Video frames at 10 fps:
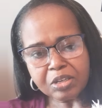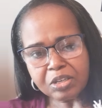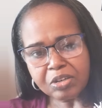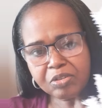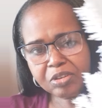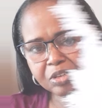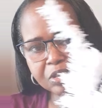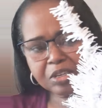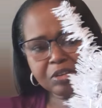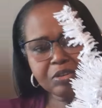So you just
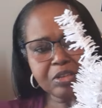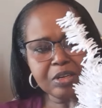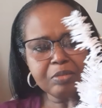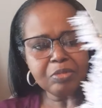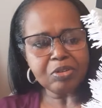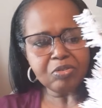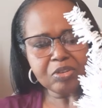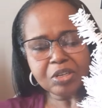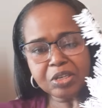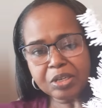take your time and you
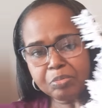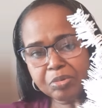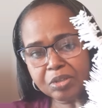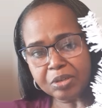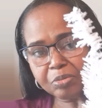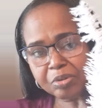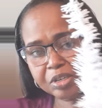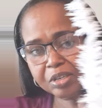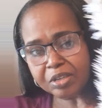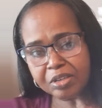just shape it the
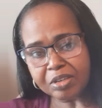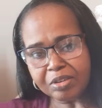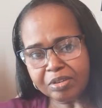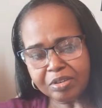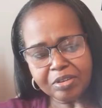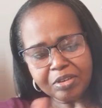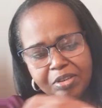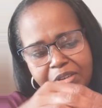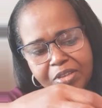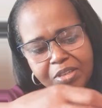way
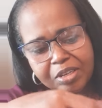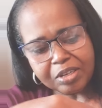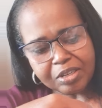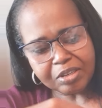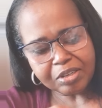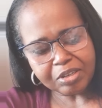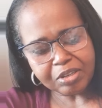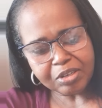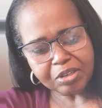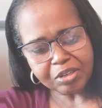that
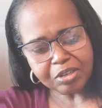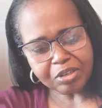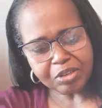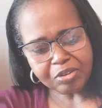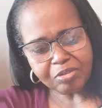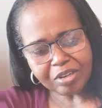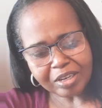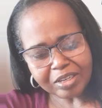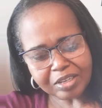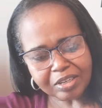you
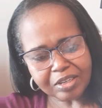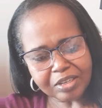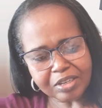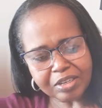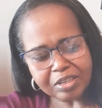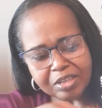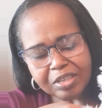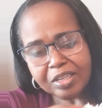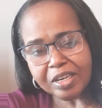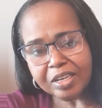like it.
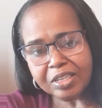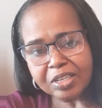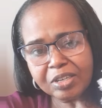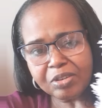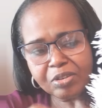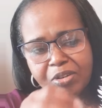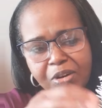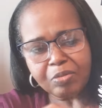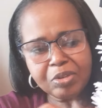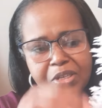And like I said, you can
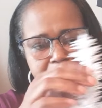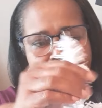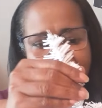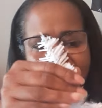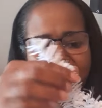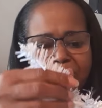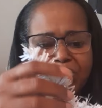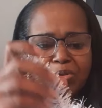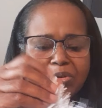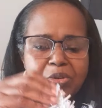always add more
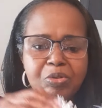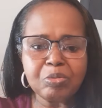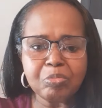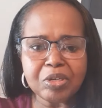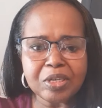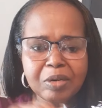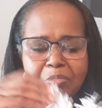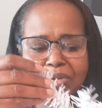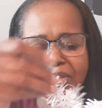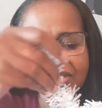to it. You can bend that
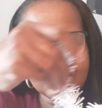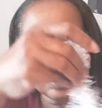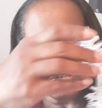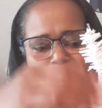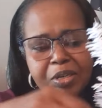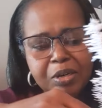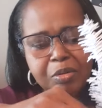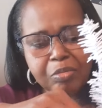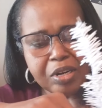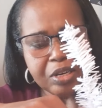piece down.
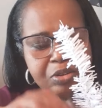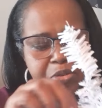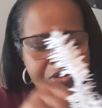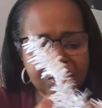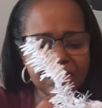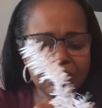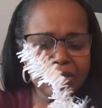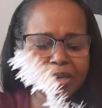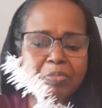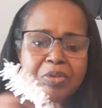But I usually keep it
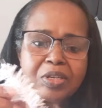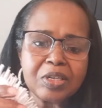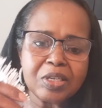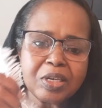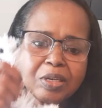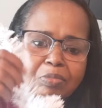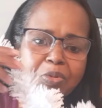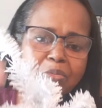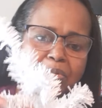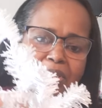up and just add
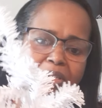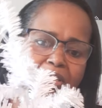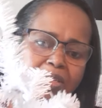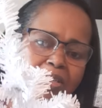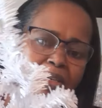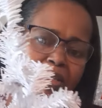more pieces.